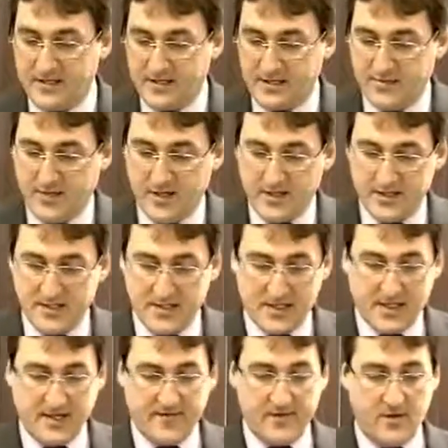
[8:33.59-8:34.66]
to the policy to
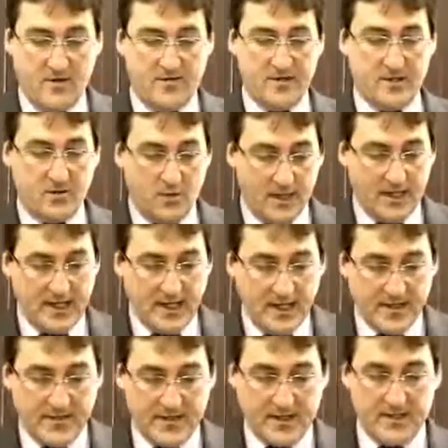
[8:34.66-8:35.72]
cover over 20
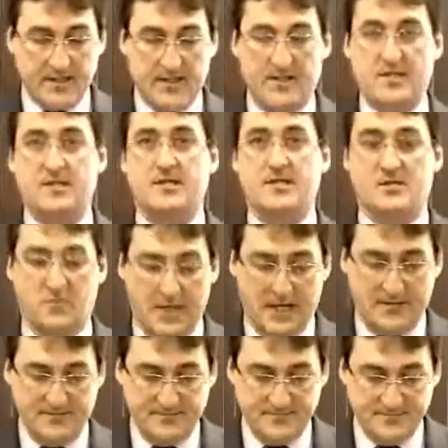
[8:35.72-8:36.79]
other conditions as well.